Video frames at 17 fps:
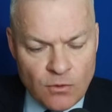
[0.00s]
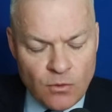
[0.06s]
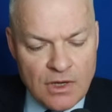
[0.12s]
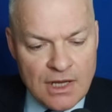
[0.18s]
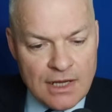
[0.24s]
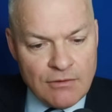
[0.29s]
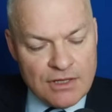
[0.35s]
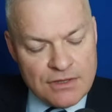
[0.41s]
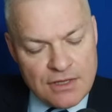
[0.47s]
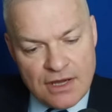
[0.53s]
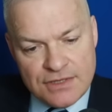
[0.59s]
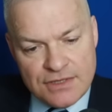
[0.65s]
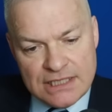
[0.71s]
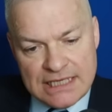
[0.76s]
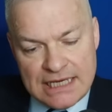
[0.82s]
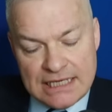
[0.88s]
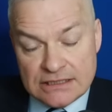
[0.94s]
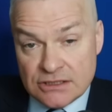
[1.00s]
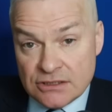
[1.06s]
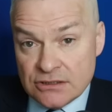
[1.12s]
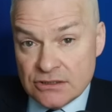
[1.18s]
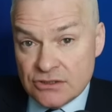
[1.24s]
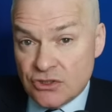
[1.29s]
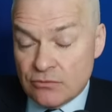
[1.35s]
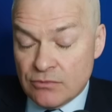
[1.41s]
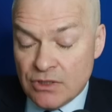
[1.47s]
Wow, I think
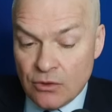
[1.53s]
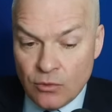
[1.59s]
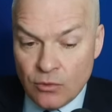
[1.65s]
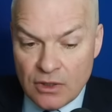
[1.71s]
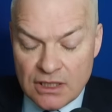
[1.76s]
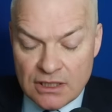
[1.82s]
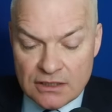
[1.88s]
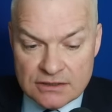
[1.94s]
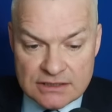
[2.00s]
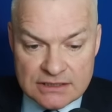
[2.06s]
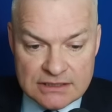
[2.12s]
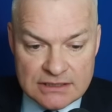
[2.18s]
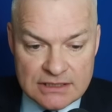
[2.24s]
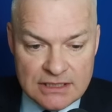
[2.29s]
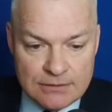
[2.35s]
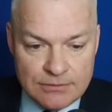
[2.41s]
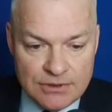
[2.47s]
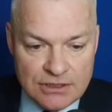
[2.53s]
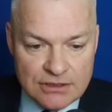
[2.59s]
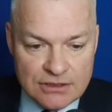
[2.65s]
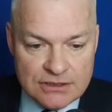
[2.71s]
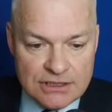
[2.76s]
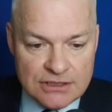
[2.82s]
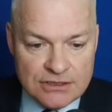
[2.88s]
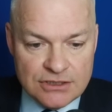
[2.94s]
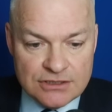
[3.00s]
extant took me a while to see
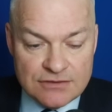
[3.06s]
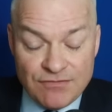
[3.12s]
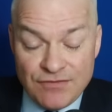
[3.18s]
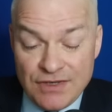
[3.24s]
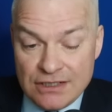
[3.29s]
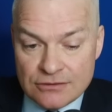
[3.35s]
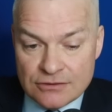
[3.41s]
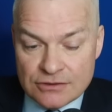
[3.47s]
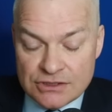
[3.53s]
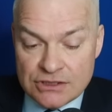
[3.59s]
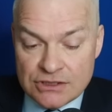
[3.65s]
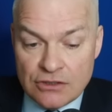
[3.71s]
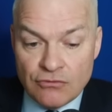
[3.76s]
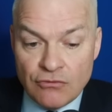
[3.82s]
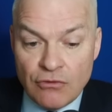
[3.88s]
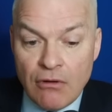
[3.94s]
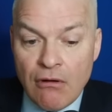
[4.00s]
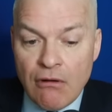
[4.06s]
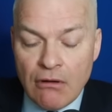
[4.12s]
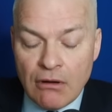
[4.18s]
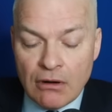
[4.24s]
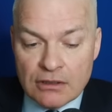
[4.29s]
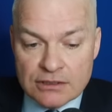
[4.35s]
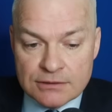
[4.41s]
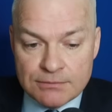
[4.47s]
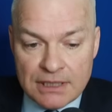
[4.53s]
because it just feels so
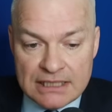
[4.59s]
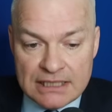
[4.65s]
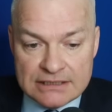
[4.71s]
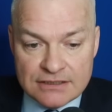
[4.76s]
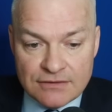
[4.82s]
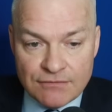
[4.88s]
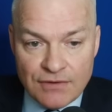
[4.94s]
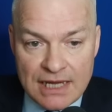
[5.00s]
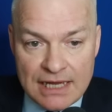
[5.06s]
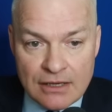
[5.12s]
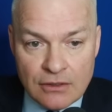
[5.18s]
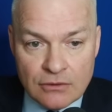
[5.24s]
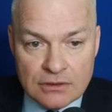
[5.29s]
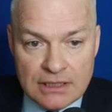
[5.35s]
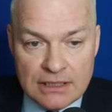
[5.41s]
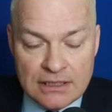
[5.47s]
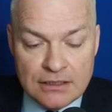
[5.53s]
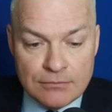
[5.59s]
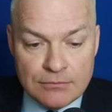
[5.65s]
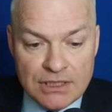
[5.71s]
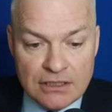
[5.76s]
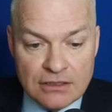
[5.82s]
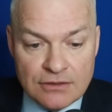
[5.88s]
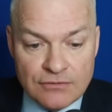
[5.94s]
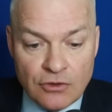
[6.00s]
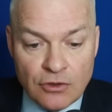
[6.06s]
wrong to place a vowel in the
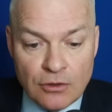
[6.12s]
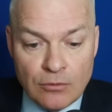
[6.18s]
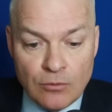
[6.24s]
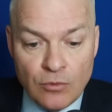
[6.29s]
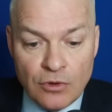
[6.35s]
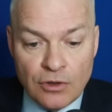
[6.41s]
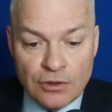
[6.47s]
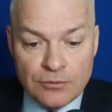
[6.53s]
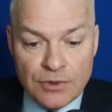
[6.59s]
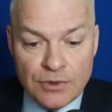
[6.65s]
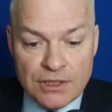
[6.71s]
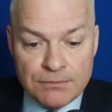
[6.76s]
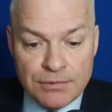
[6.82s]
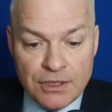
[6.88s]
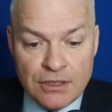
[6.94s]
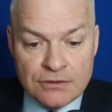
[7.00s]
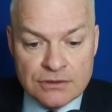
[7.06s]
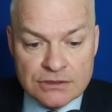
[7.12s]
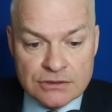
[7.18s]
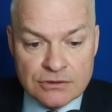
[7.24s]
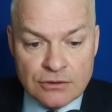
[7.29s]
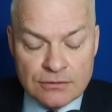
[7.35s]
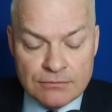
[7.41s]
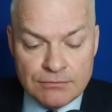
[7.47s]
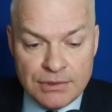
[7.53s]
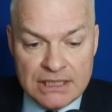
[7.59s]
middle of column one when opponents
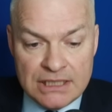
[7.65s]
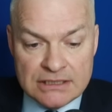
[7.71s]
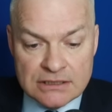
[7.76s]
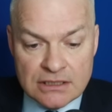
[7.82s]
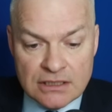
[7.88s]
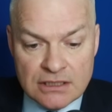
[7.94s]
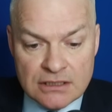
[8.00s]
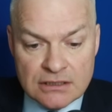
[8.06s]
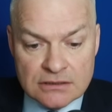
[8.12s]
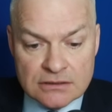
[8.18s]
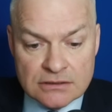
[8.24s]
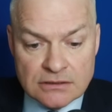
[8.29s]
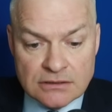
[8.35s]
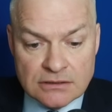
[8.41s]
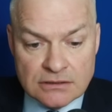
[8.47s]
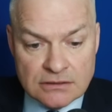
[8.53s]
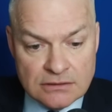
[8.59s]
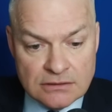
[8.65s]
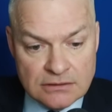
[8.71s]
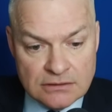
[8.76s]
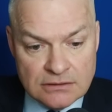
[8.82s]
got big tiles.